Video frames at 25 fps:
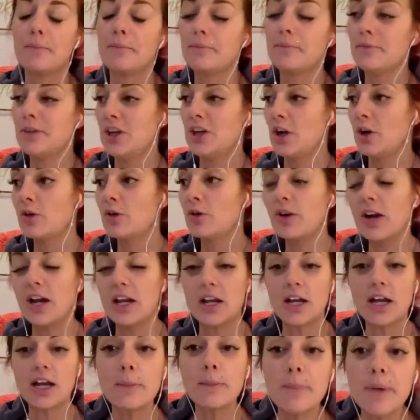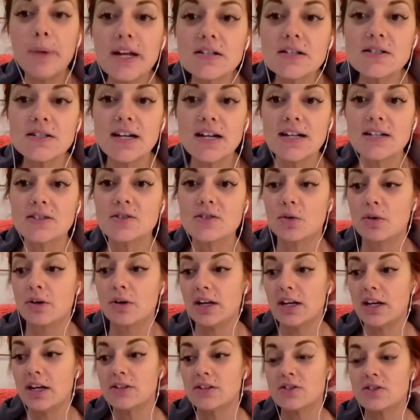you know creating a business or
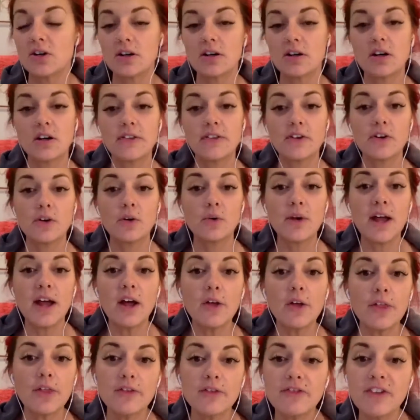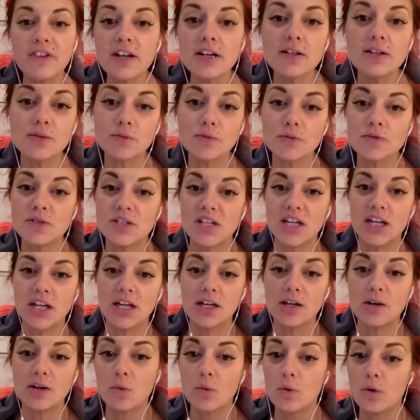getting started on their own health and fitness
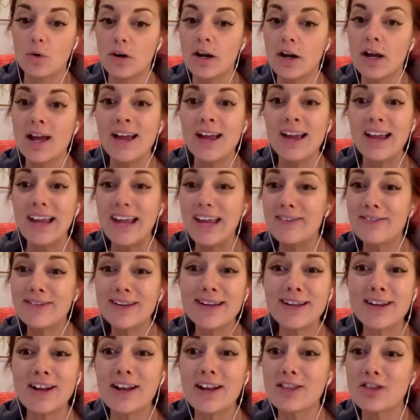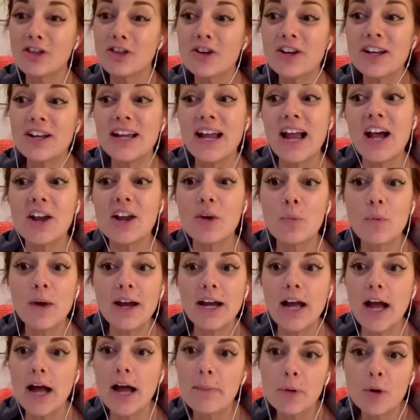routine or even learning how to
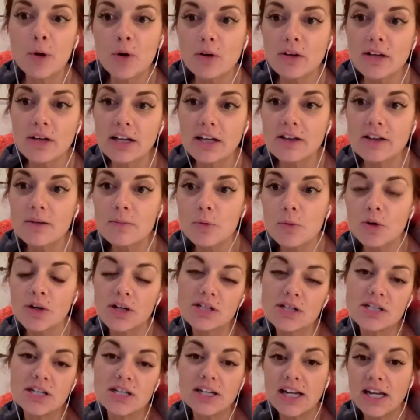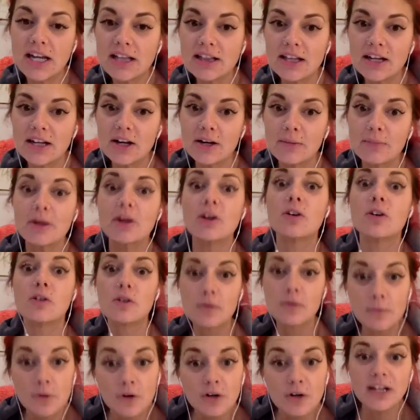wake up early in the morning to get their miracle
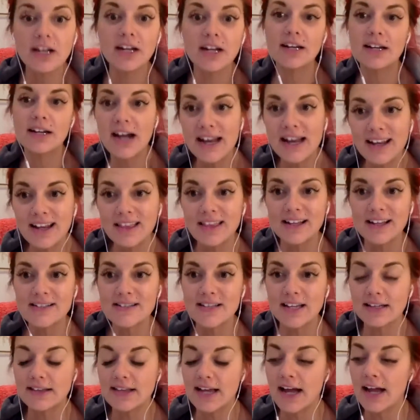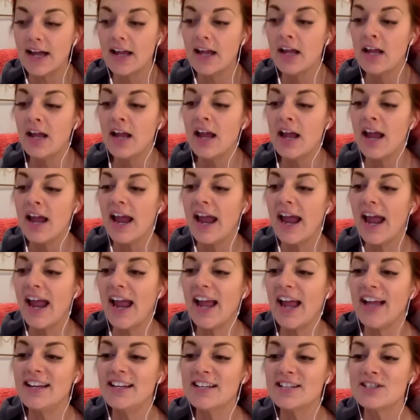morning and kind of things like that
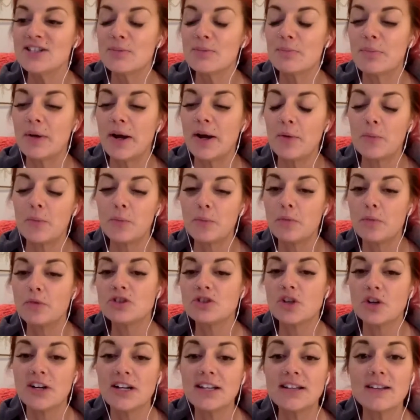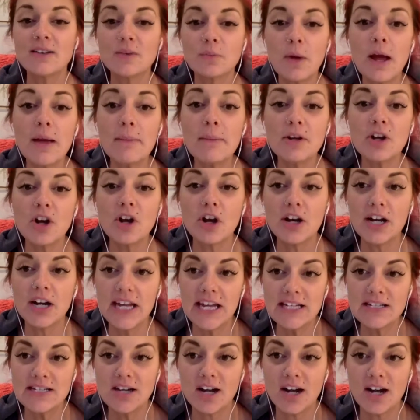and but during this webinar
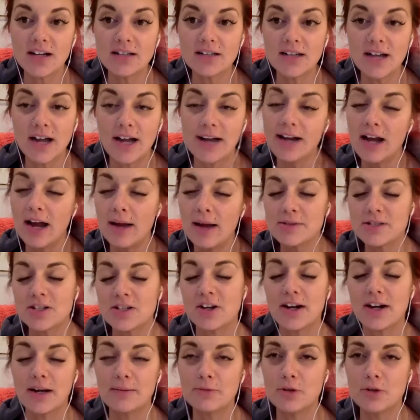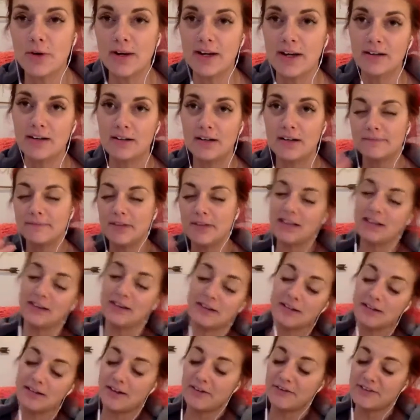he talked I, am sorry i'm going a
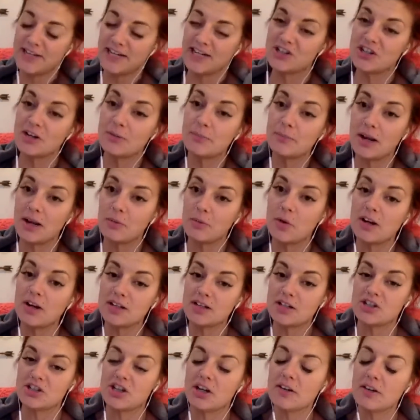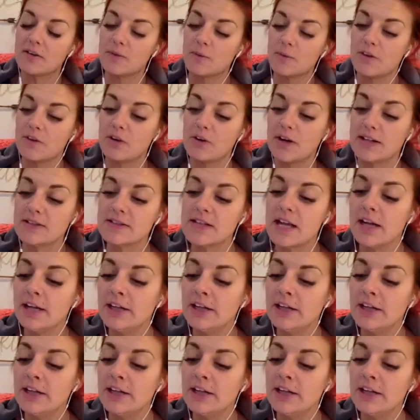little off tangent but i wanted to share this with you guys